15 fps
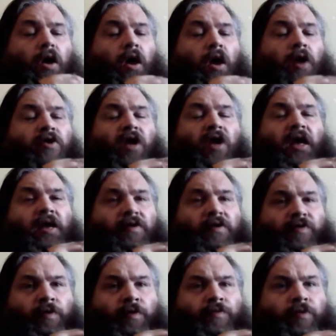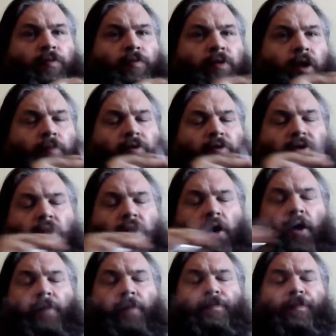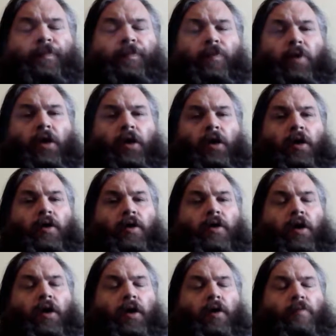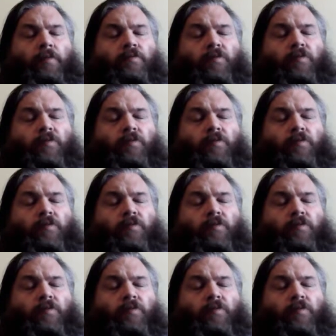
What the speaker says: I delete them from time to time, and